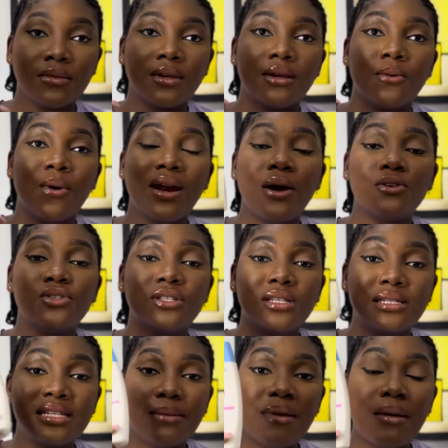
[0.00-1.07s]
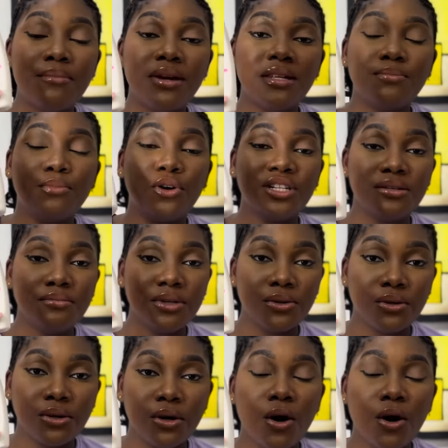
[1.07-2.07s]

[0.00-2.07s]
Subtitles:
While I was using the Sebamed body milk.